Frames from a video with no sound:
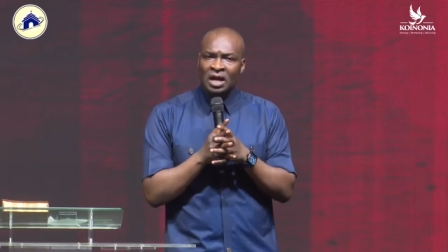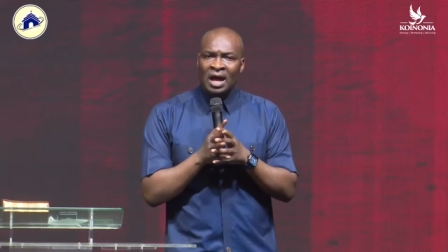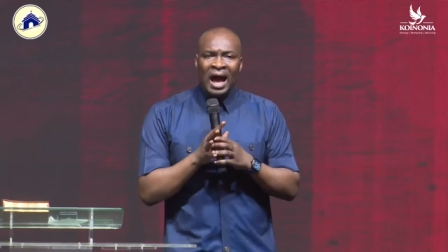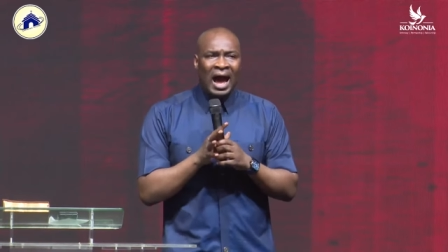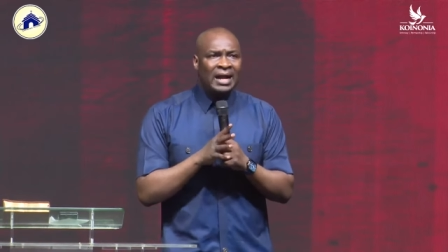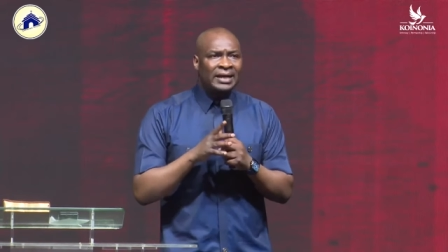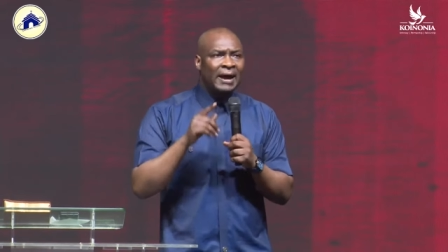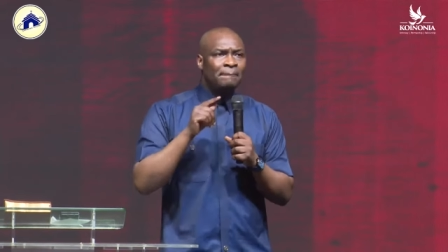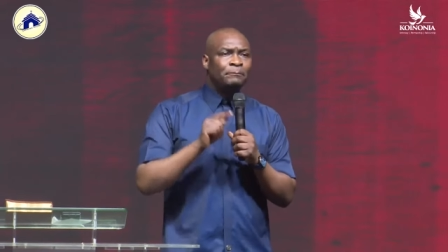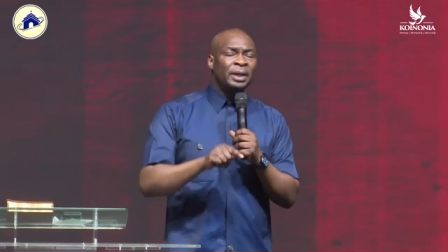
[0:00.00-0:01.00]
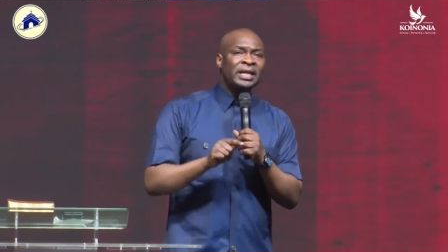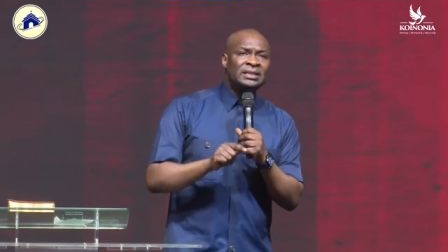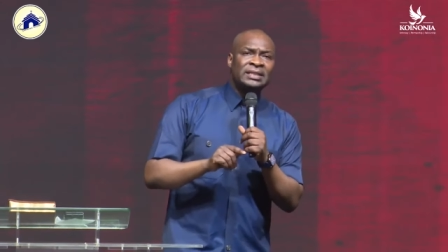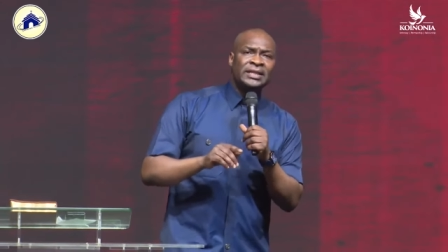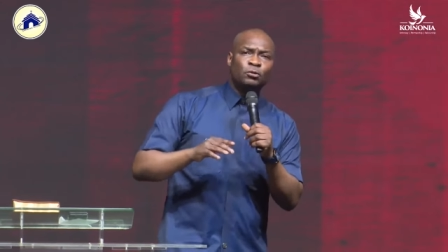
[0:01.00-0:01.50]
and the
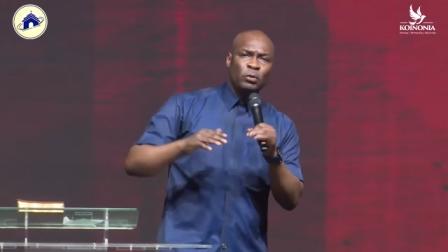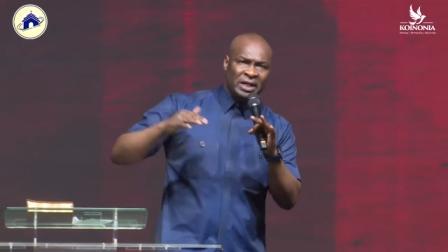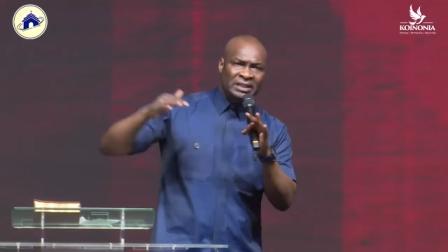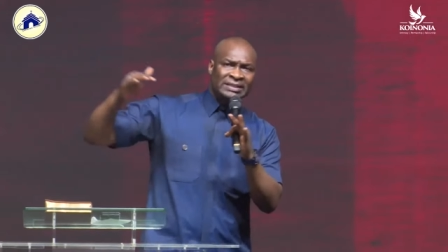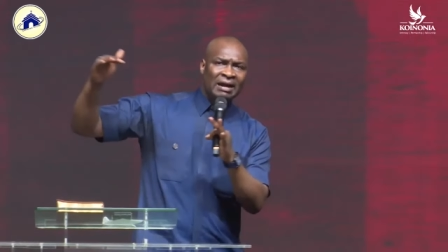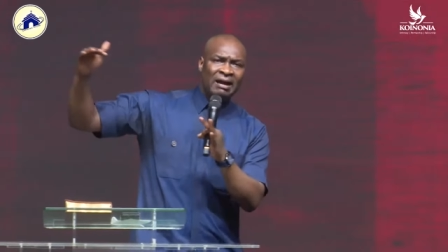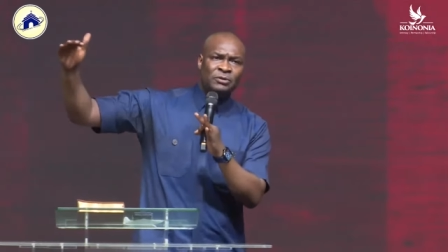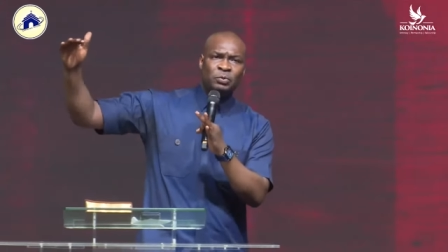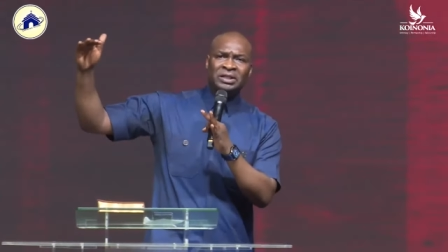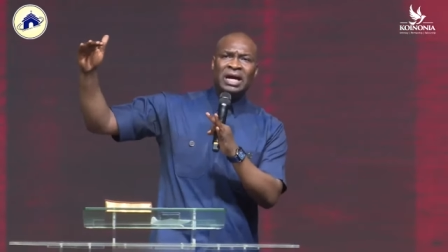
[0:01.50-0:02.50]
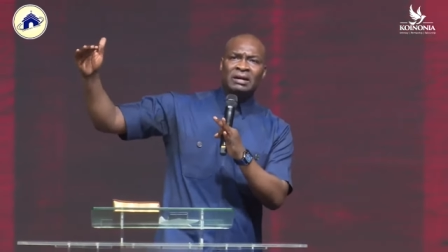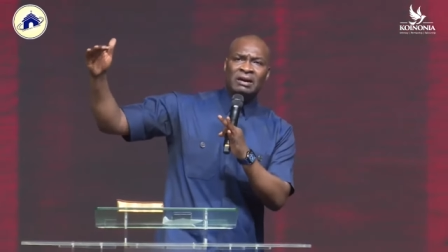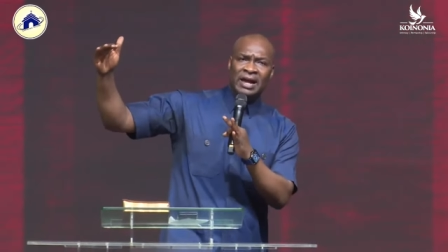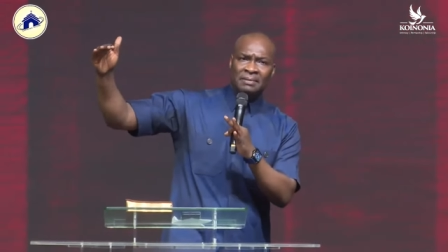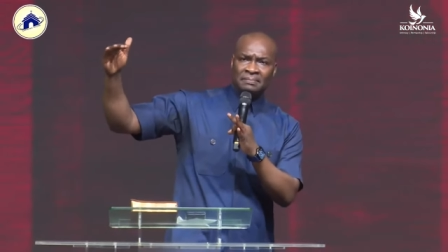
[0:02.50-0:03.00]
ability to interact with that
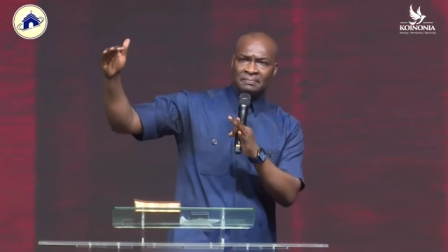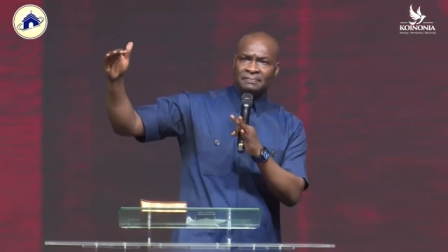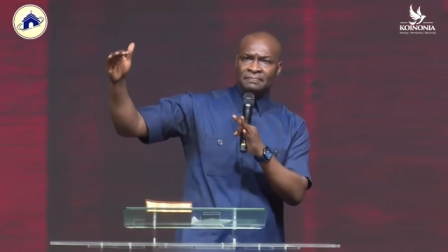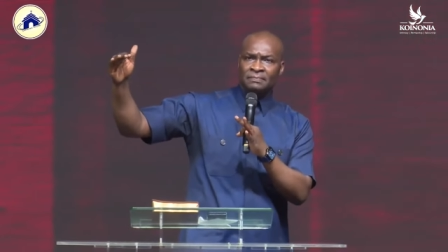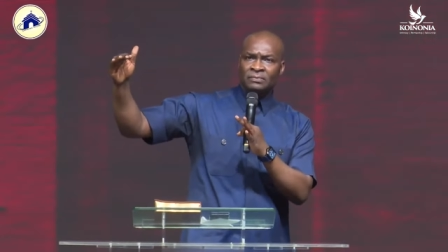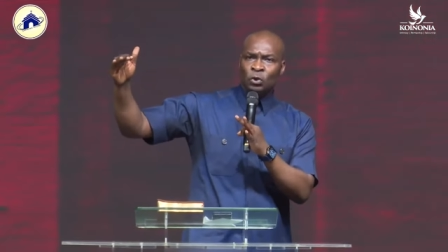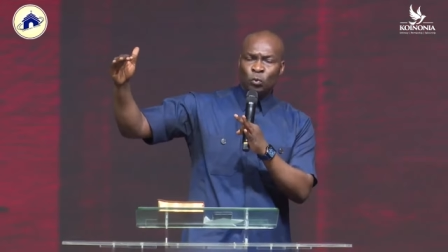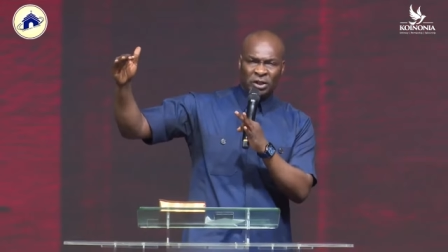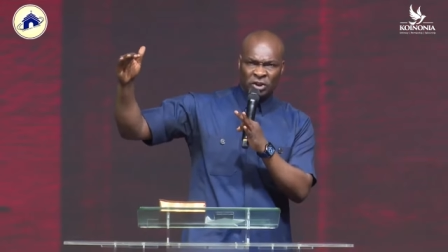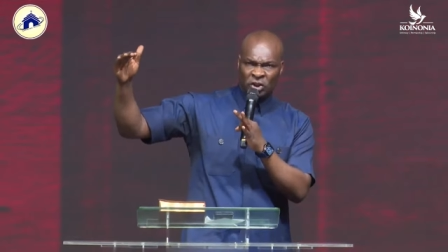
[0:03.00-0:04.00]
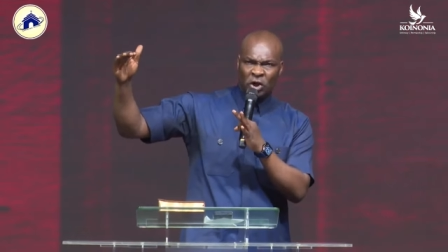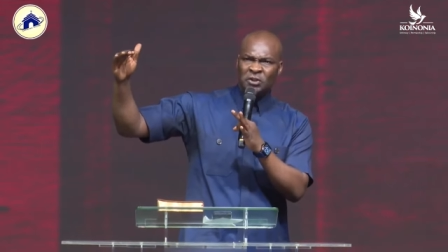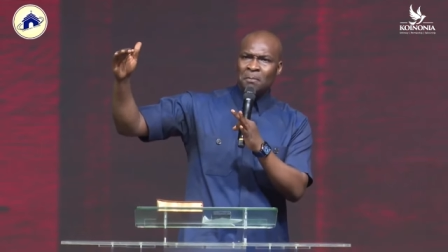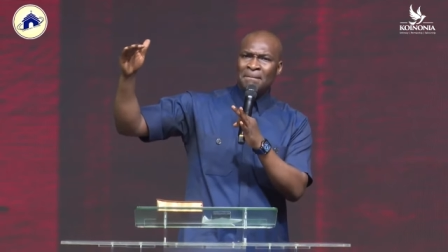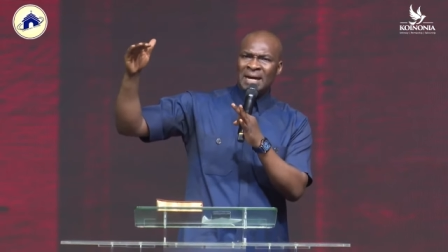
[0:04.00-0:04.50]
realm with such
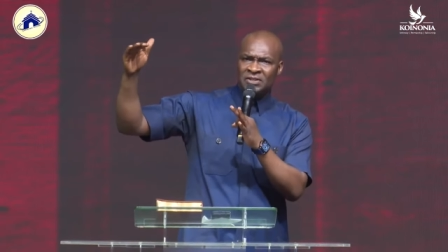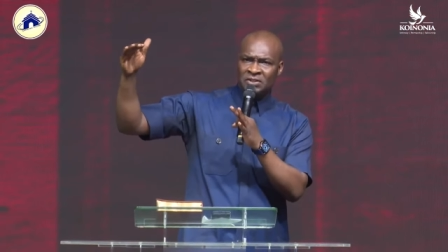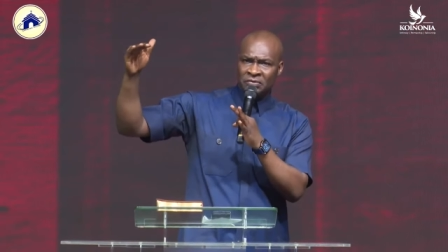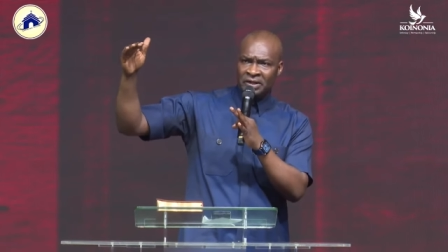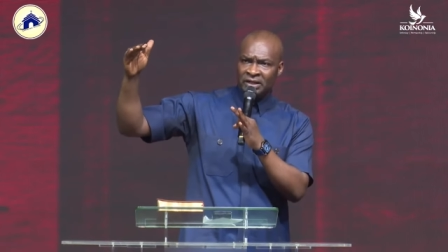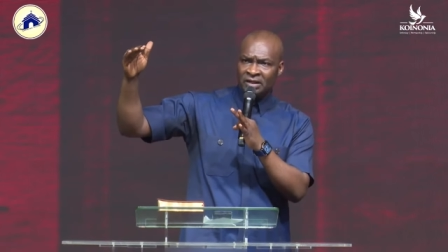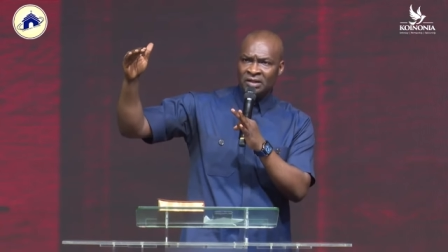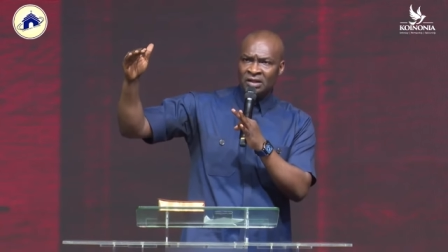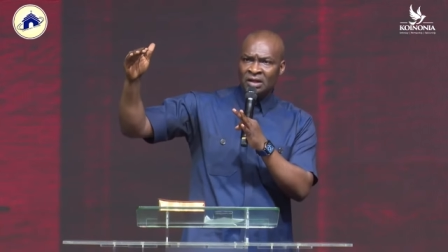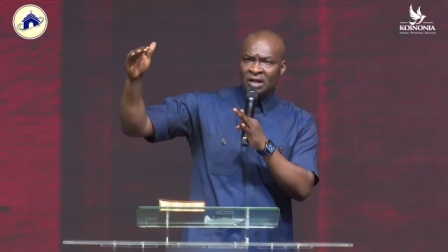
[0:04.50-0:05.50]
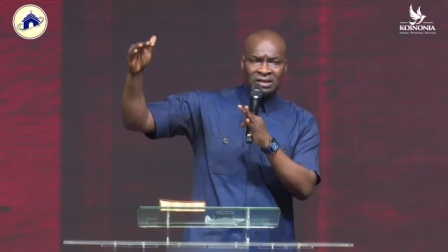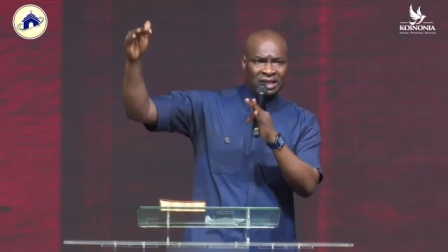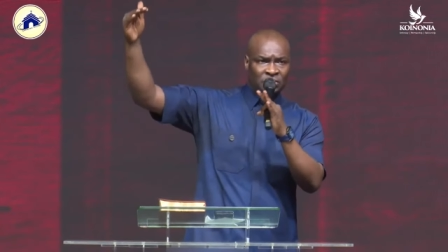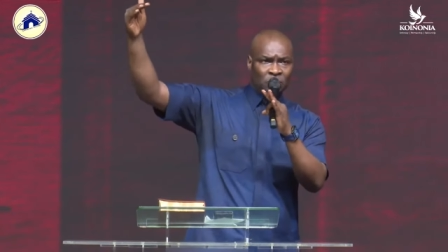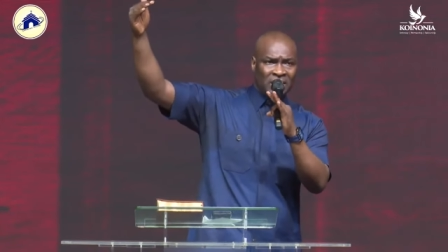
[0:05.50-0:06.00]
mastery
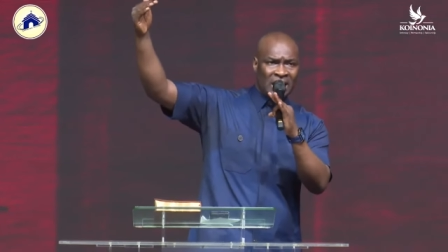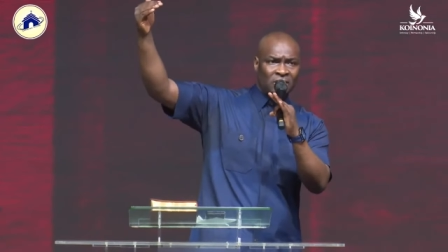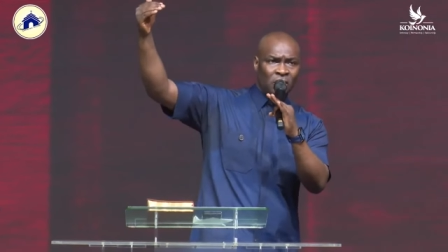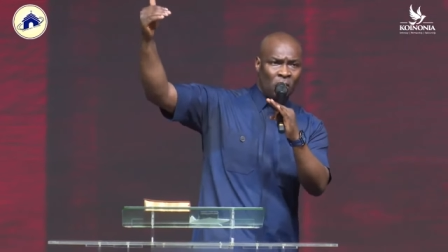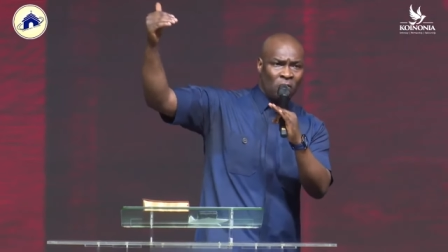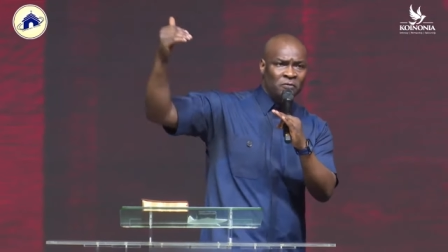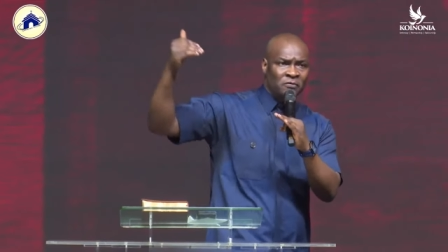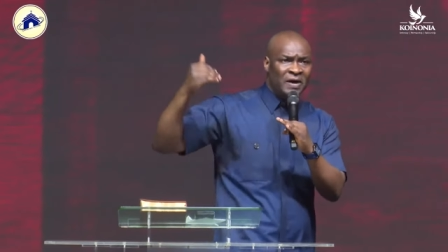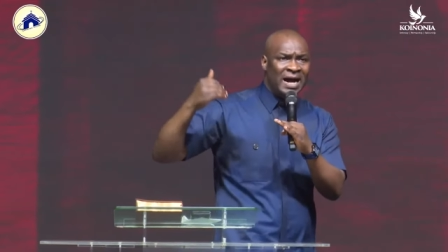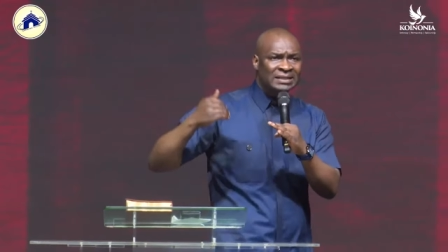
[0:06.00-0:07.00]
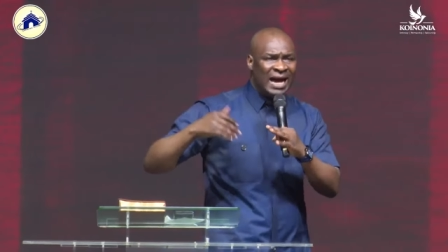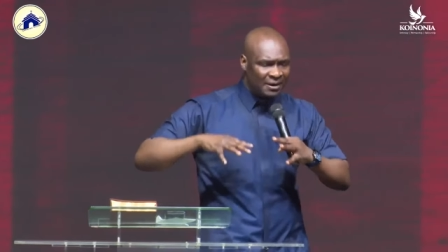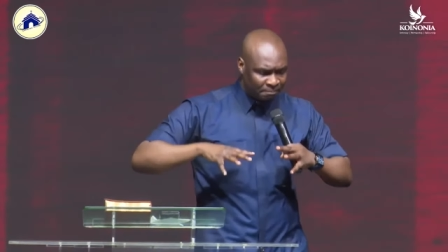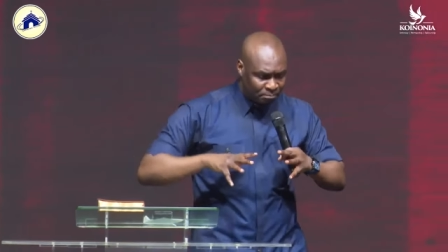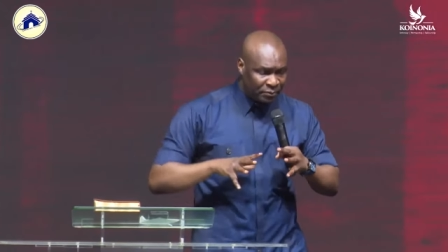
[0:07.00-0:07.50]
that you can convert
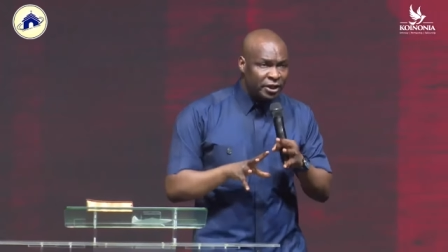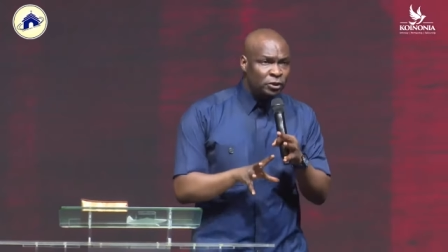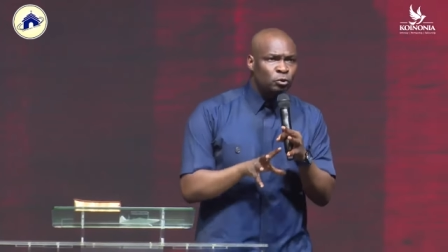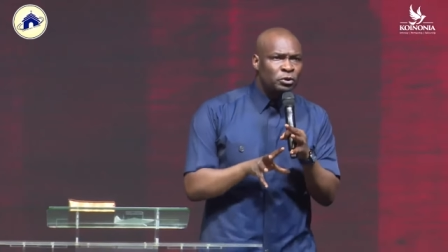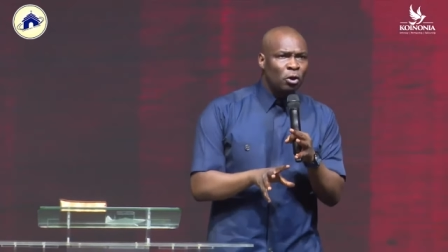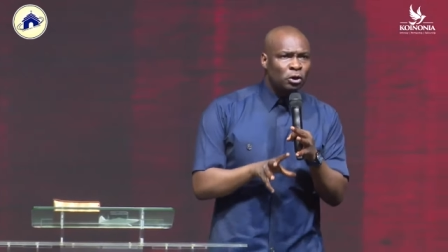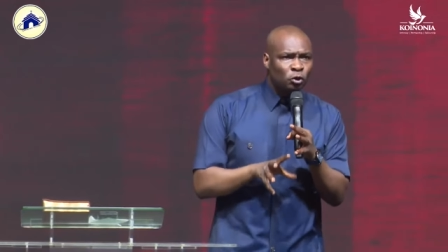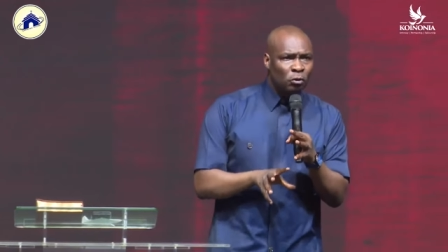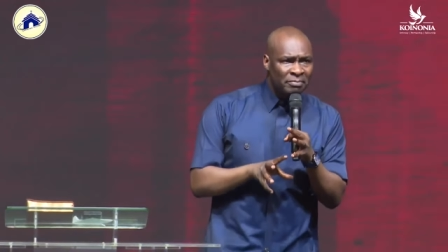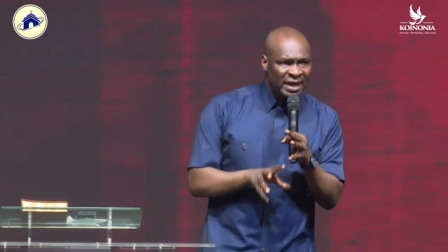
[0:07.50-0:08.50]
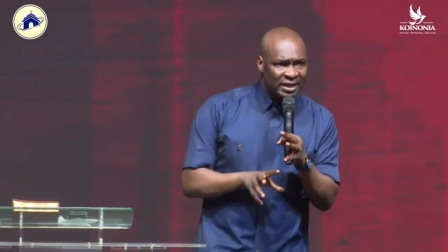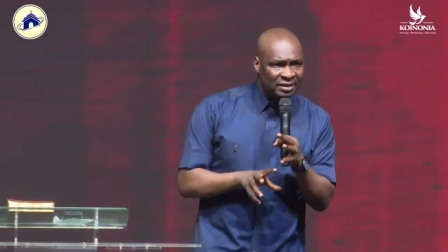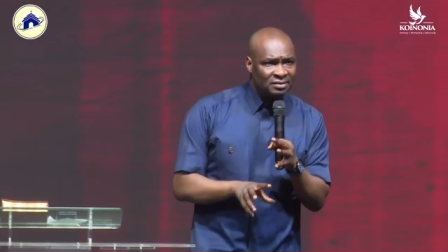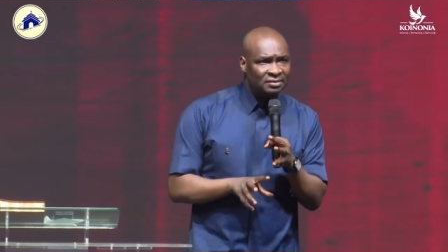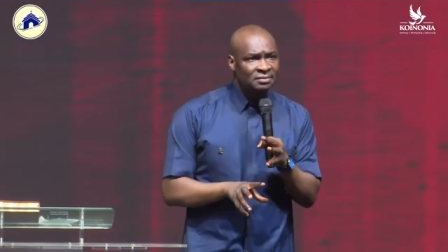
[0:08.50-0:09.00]
and bring to your
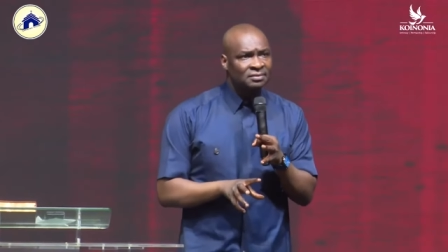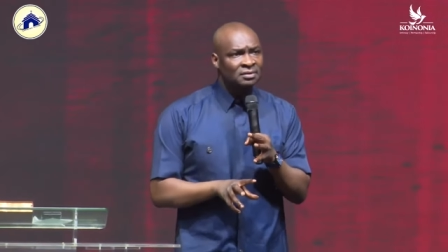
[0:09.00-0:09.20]
domain